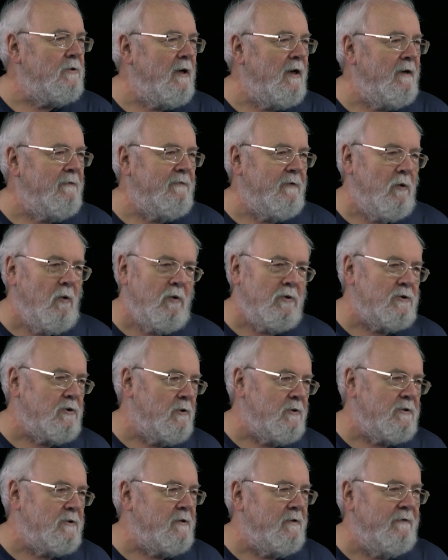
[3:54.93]
have all
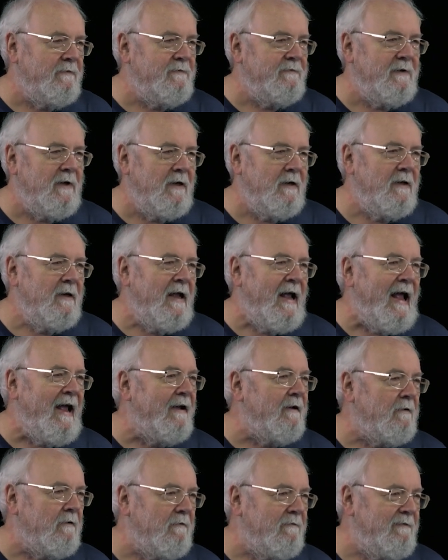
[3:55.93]
sorts of
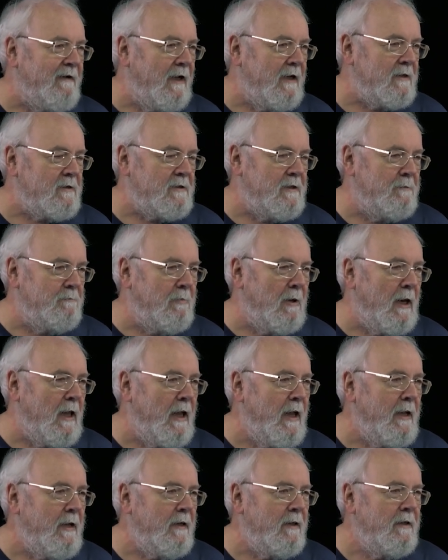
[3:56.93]
angle facts in
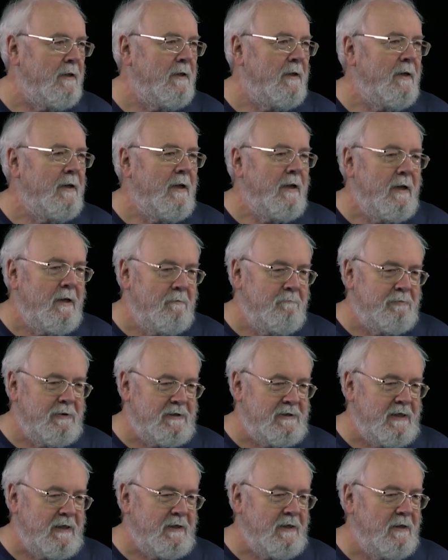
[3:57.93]
play. In
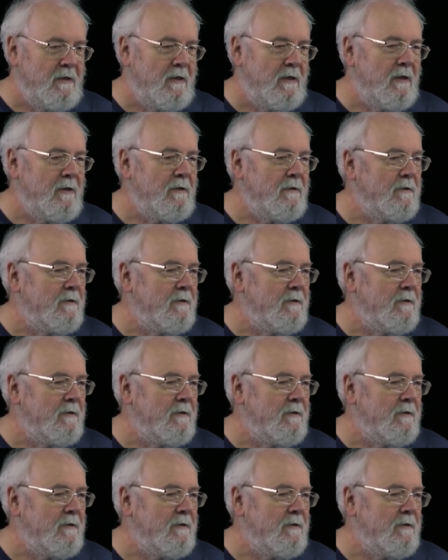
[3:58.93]
particular,